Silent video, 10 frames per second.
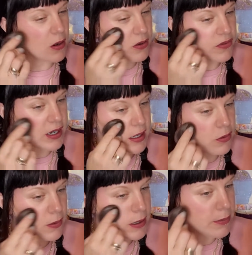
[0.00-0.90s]
overly
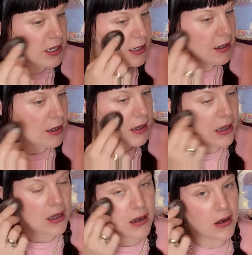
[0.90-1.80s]
creamy.
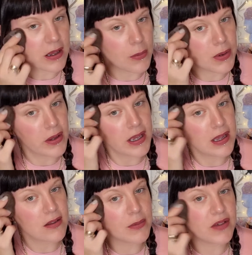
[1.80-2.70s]
Like,
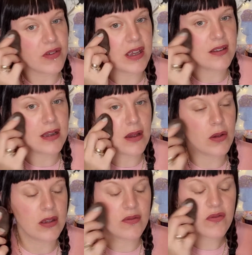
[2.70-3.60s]
applying it to my face
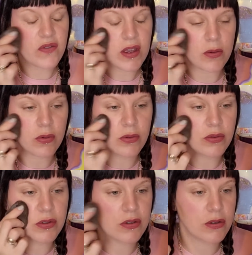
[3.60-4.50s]
now, it
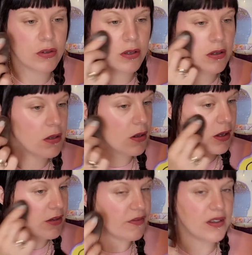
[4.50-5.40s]
feels
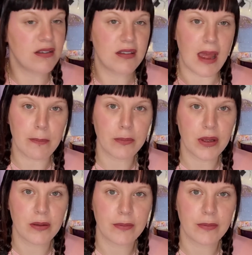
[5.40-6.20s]
kind of damp,